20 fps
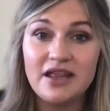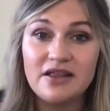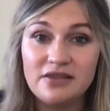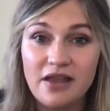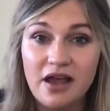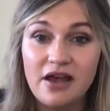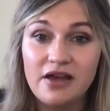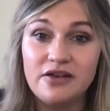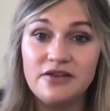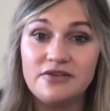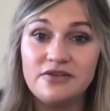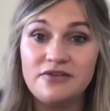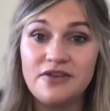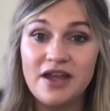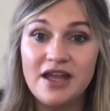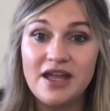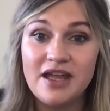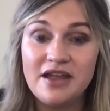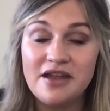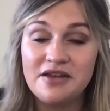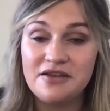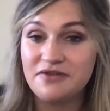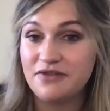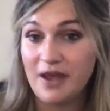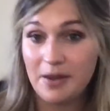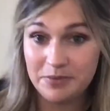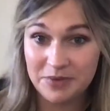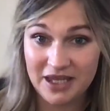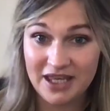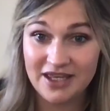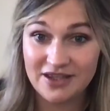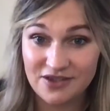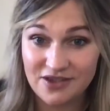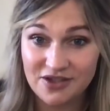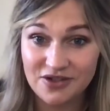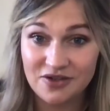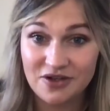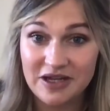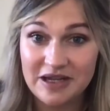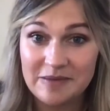love family
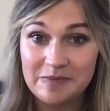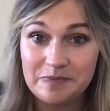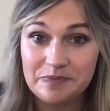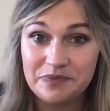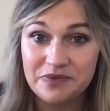history,